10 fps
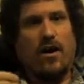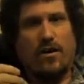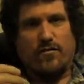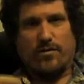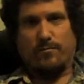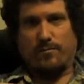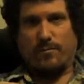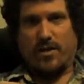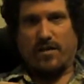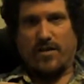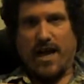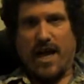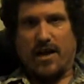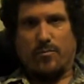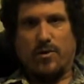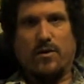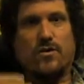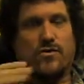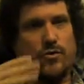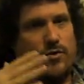of an atom.
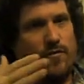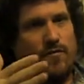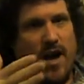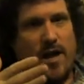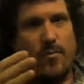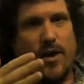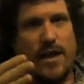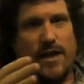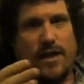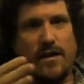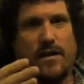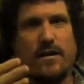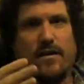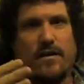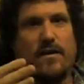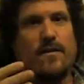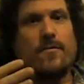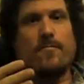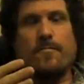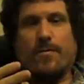So you're vibrating
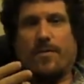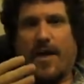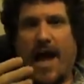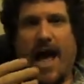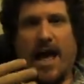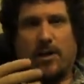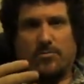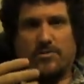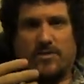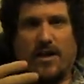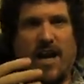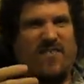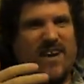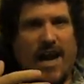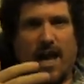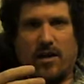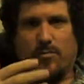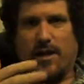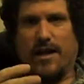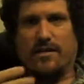the atoms, every
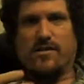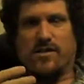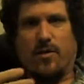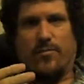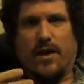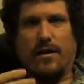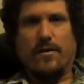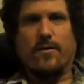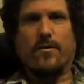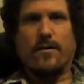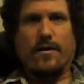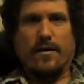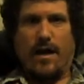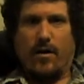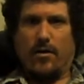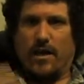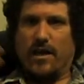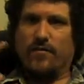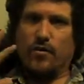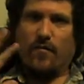atom in something. Now,
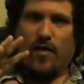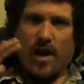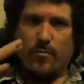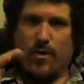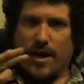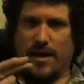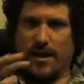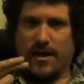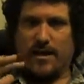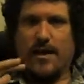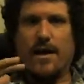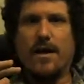if you're vibrating it